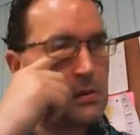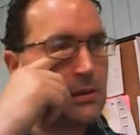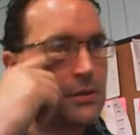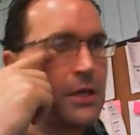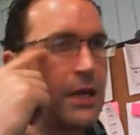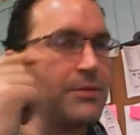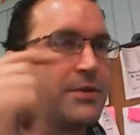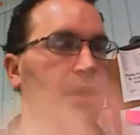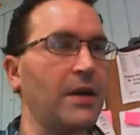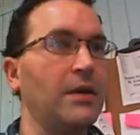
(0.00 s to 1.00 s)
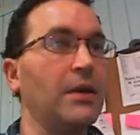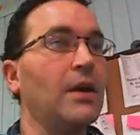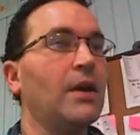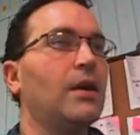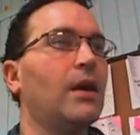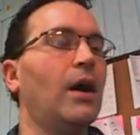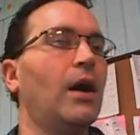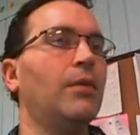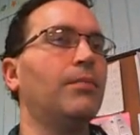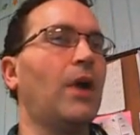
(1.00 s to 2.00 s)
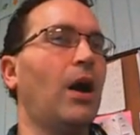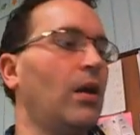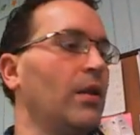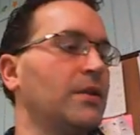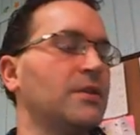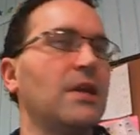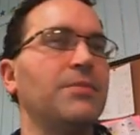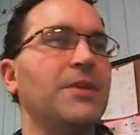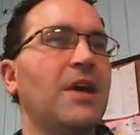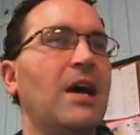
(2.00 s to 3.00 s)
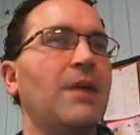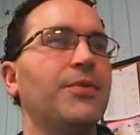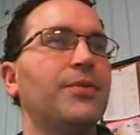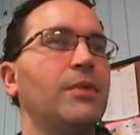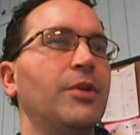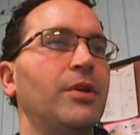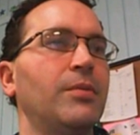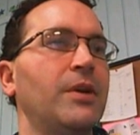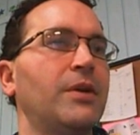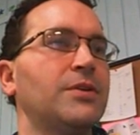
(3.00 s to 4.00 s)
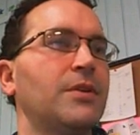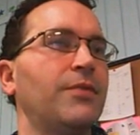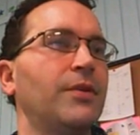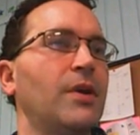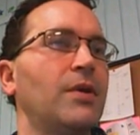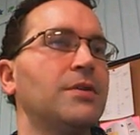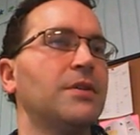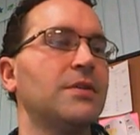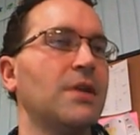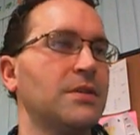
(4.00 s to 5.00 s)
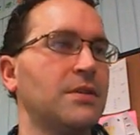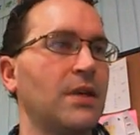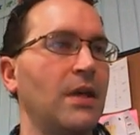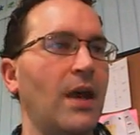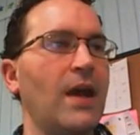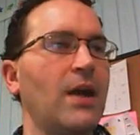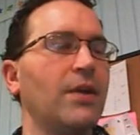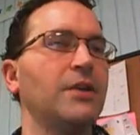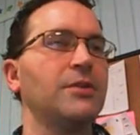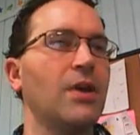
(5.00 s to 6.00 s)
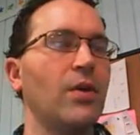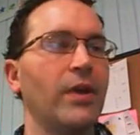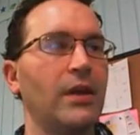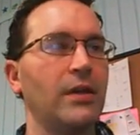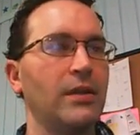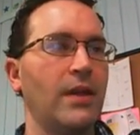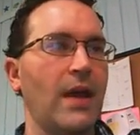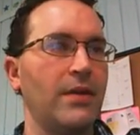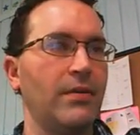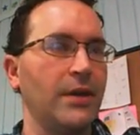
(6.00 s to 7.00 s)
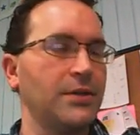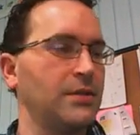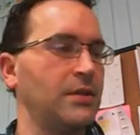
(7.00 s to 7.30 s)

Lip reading: shapes there all at the same time, 3 millimeters. And if you'll notice, it's not sticking out, it's going that direction,